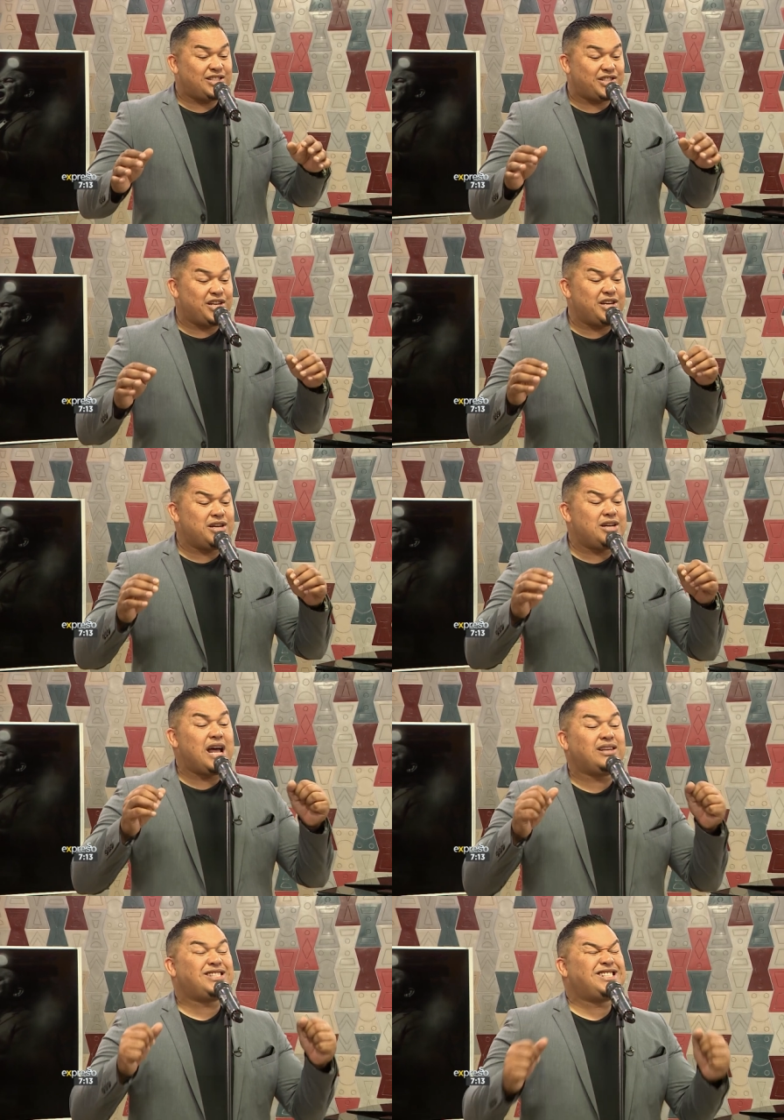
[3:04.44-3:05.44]
listen
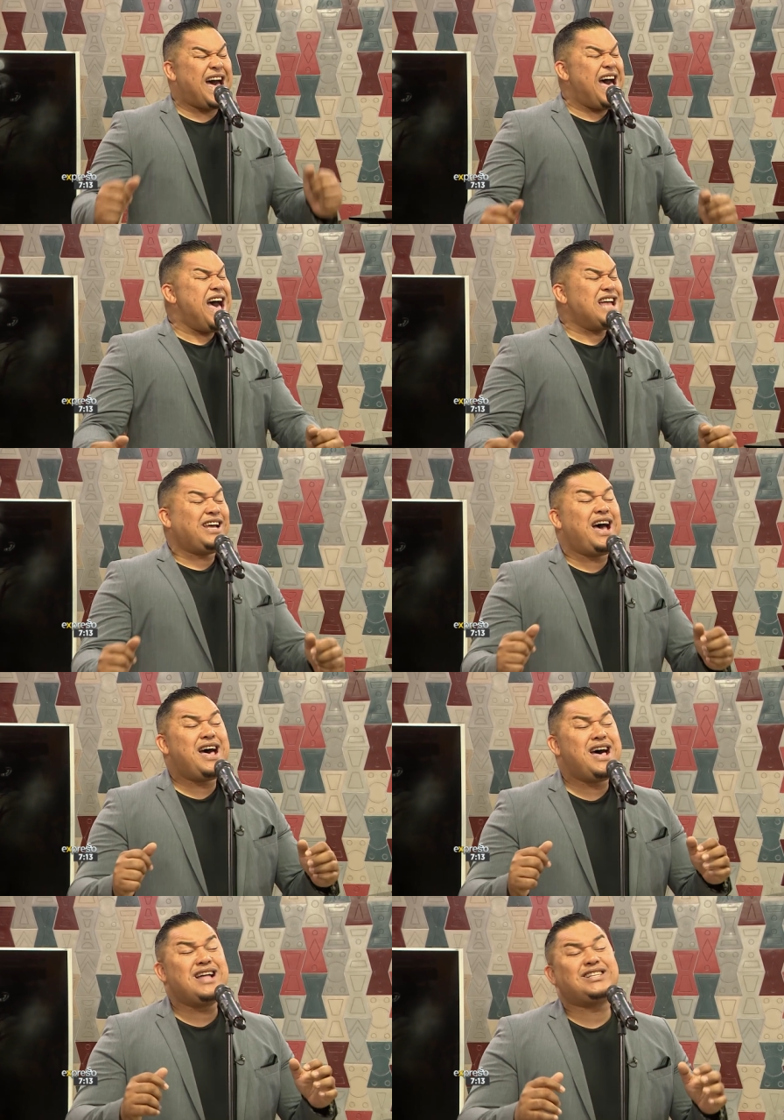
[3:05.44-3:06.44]
outside
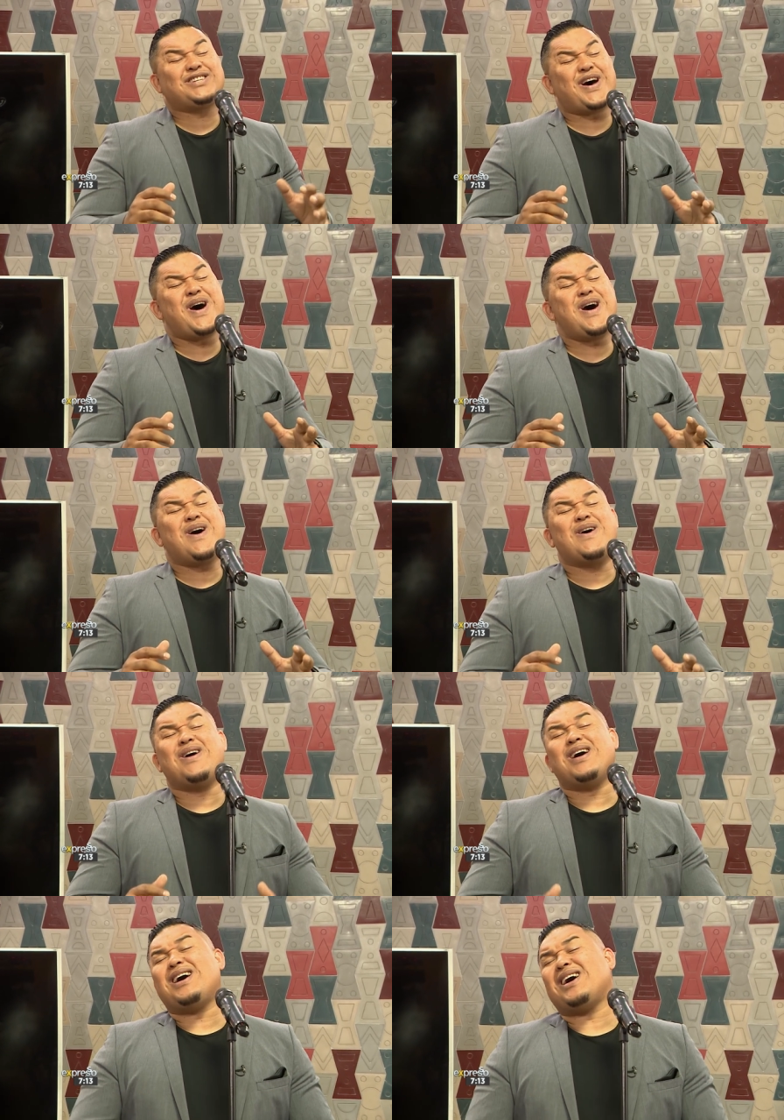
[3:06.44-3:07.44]
her
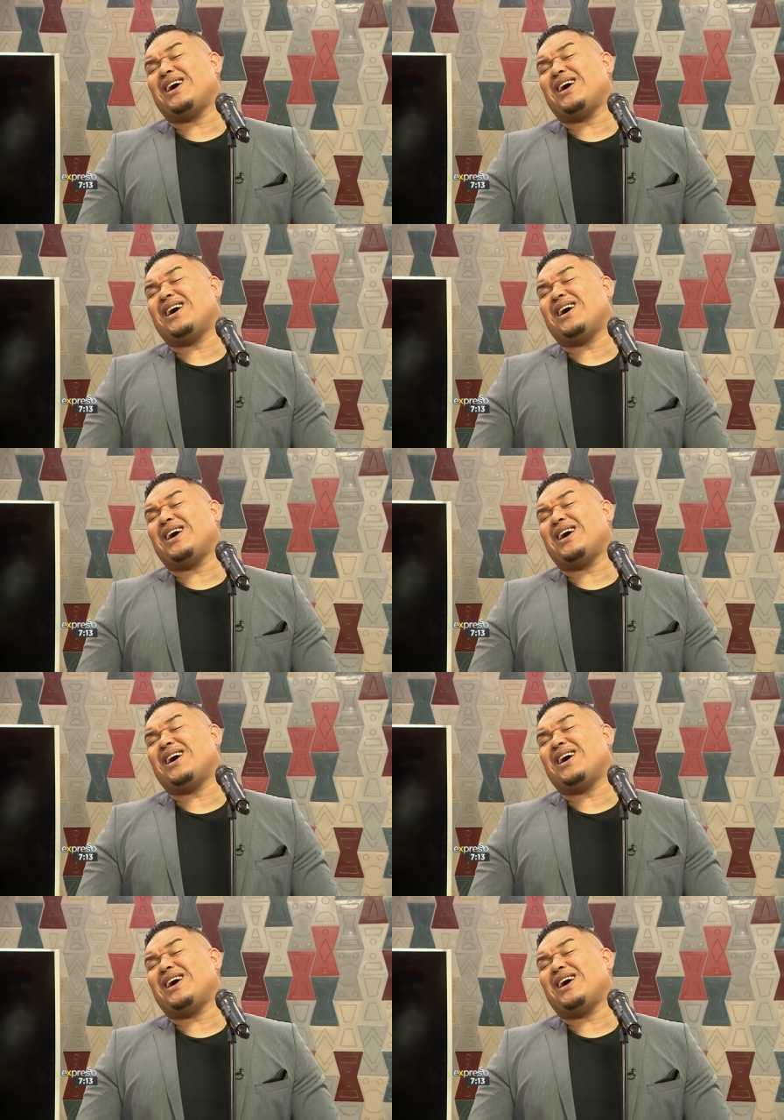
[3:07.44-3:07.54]
door,